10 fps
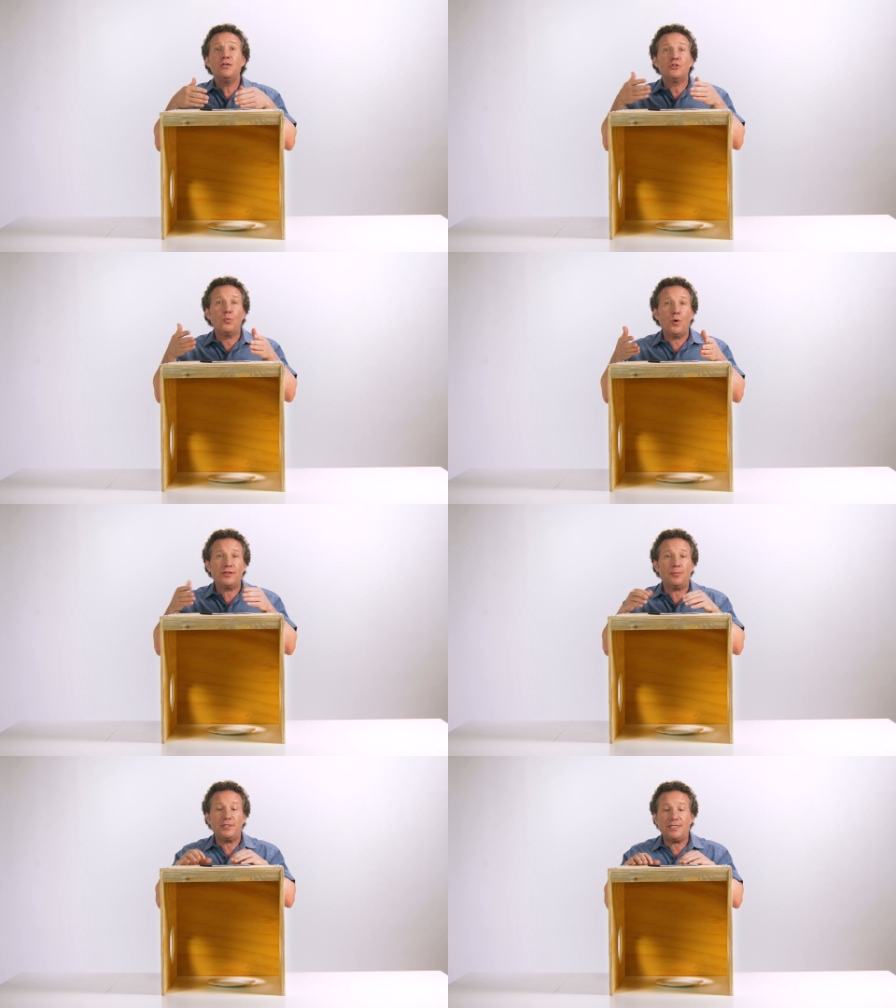to what
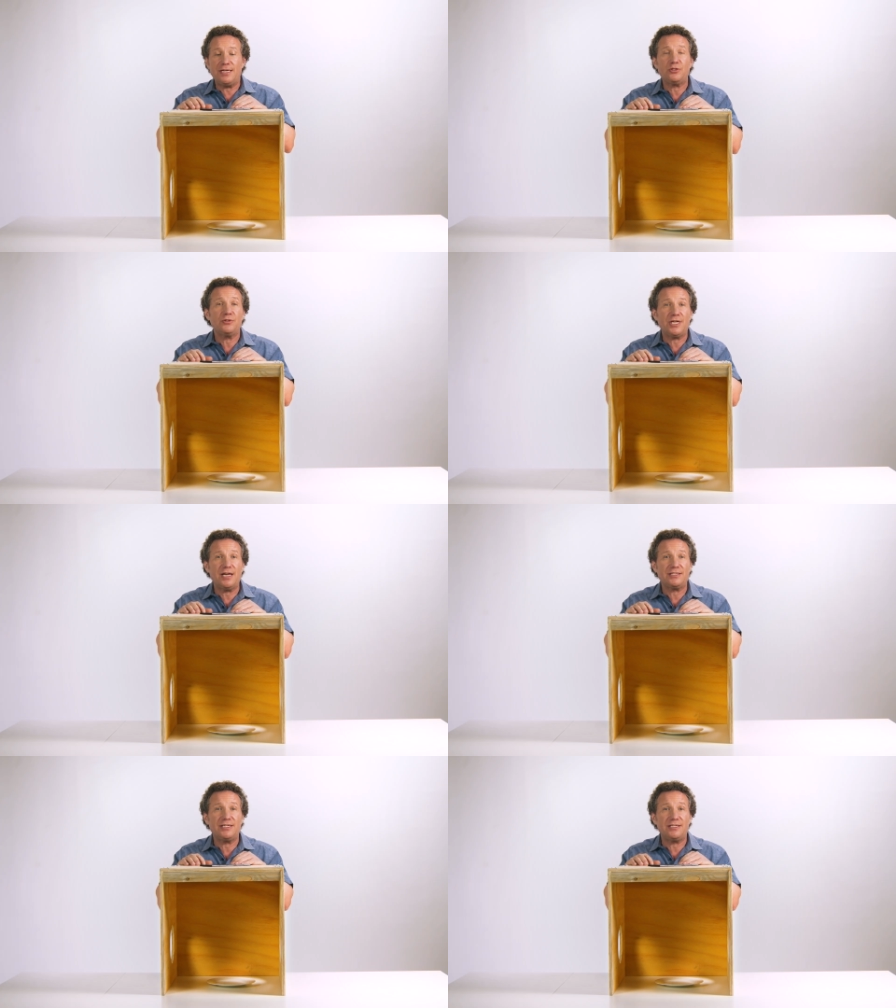the potential
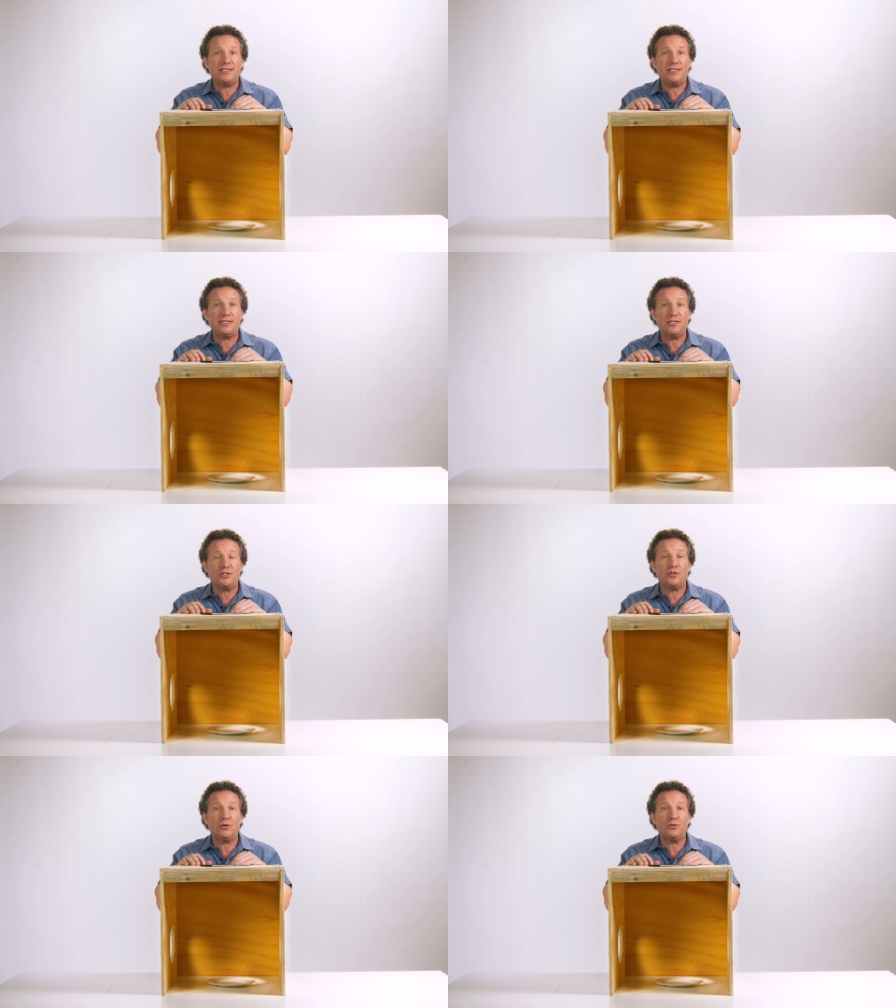toxicity
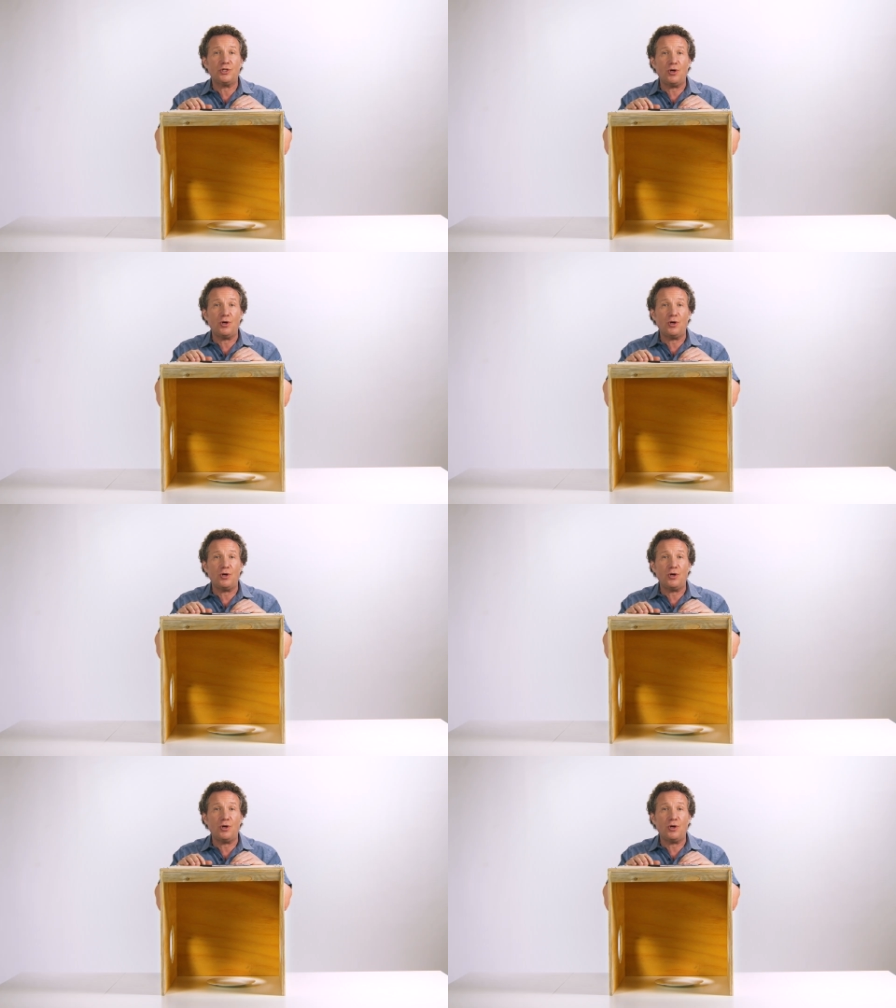concerns